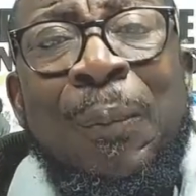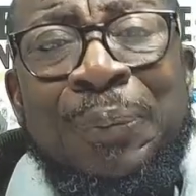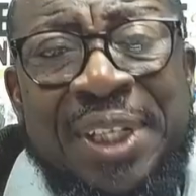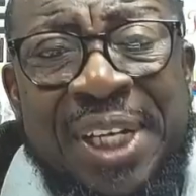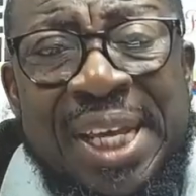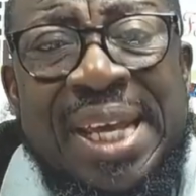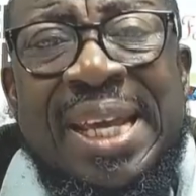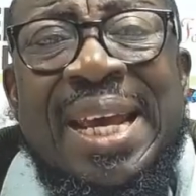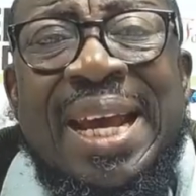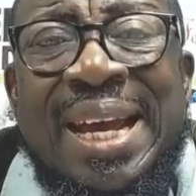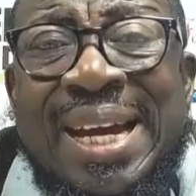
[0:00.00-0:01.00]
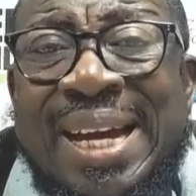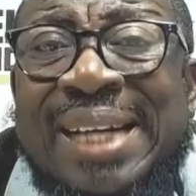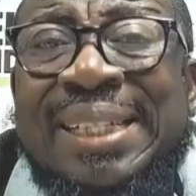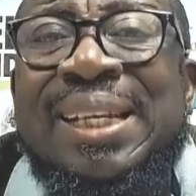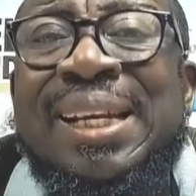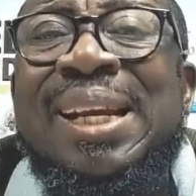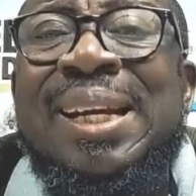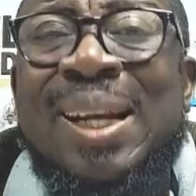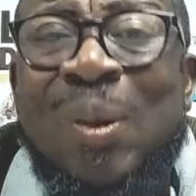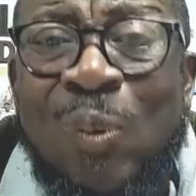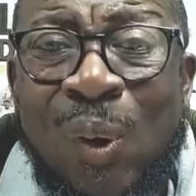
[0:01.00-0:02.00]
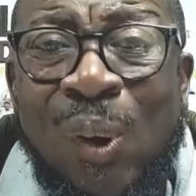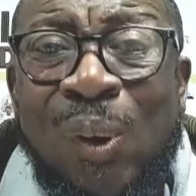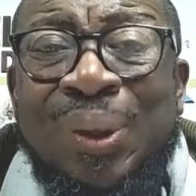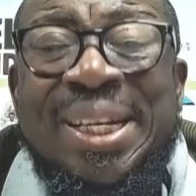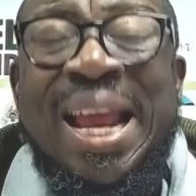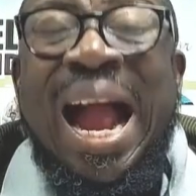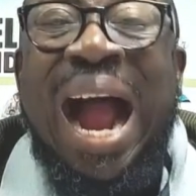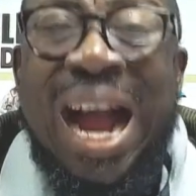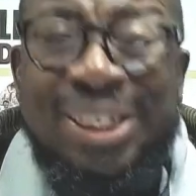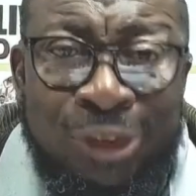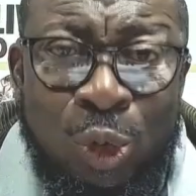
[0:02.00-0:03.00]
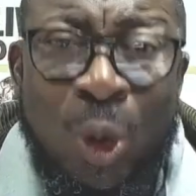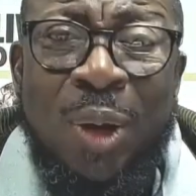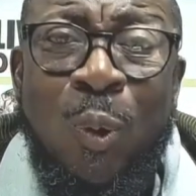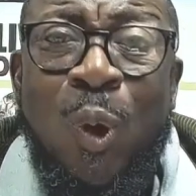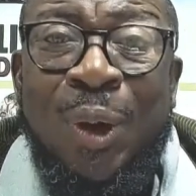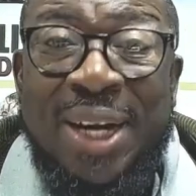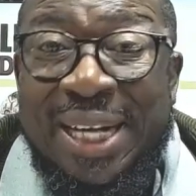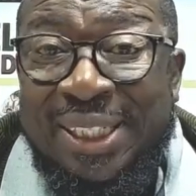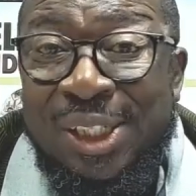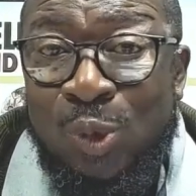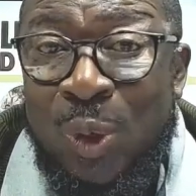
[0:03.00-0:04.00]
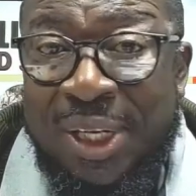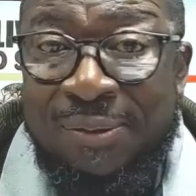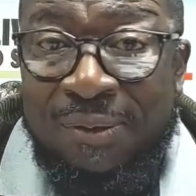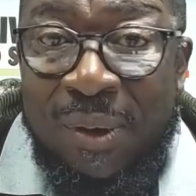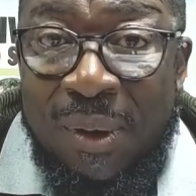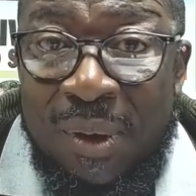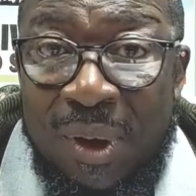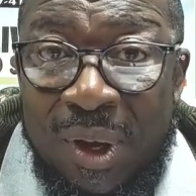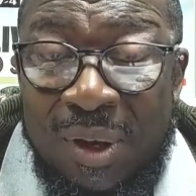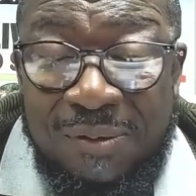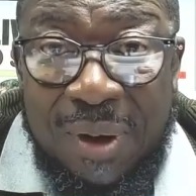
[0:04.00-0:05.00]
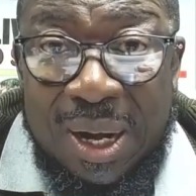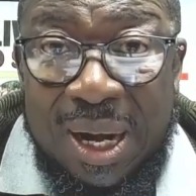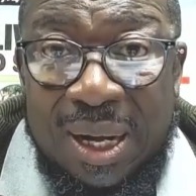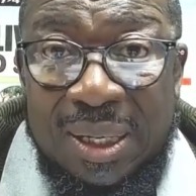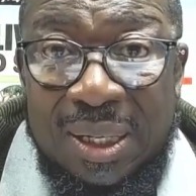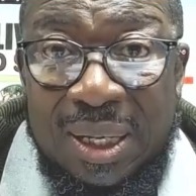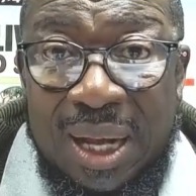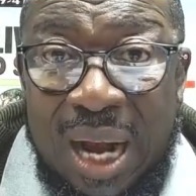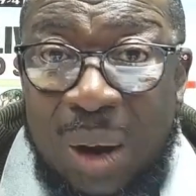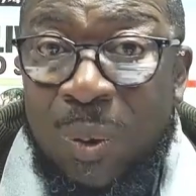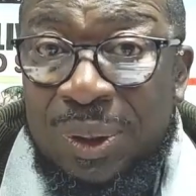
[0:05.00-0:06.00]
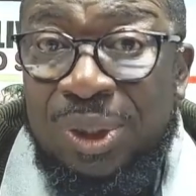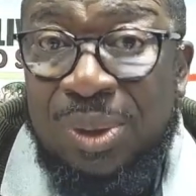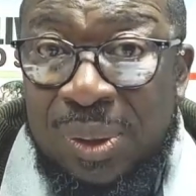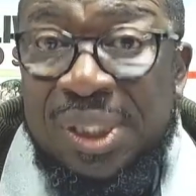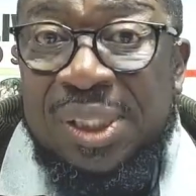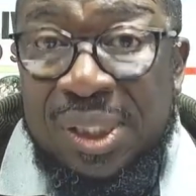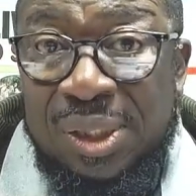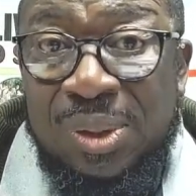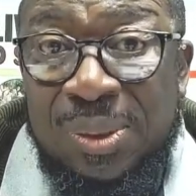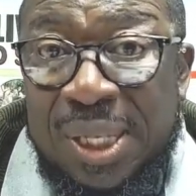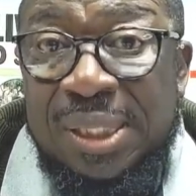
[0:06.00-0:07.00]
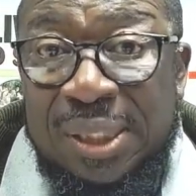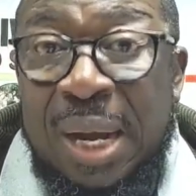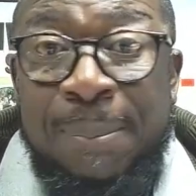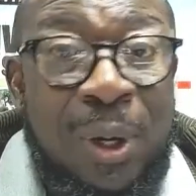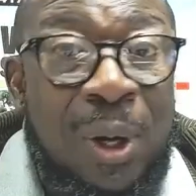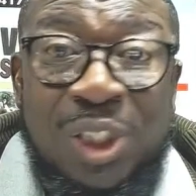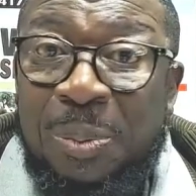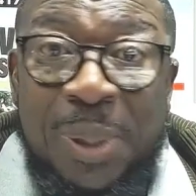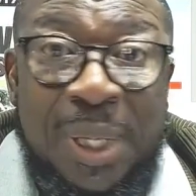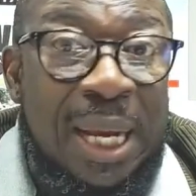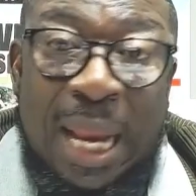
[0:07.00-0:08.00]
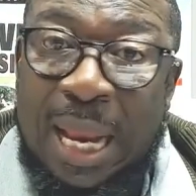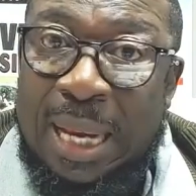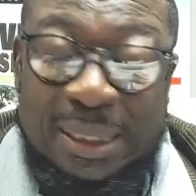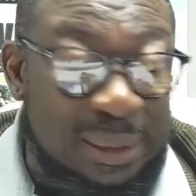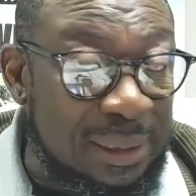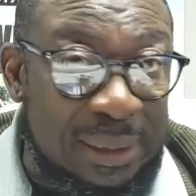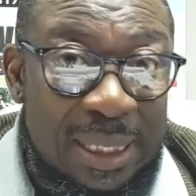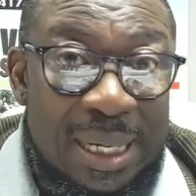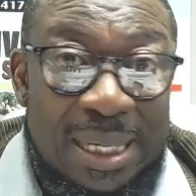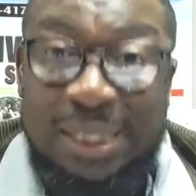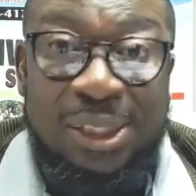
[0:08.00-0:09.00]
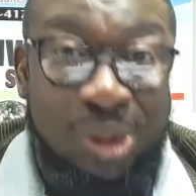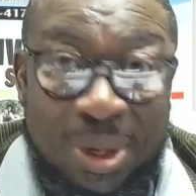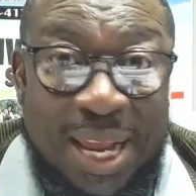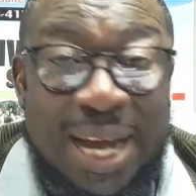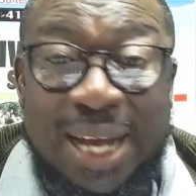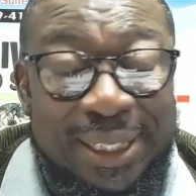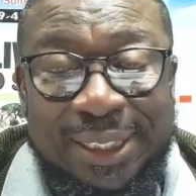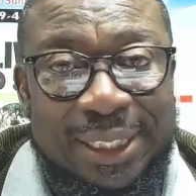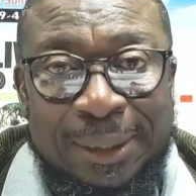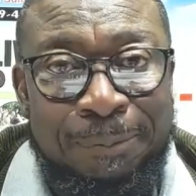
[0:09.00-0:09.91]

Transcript: the earthly reward, the actual reward that is waiting for, for her. I want you to listen to this. I'm not speaking heresies, it's reality.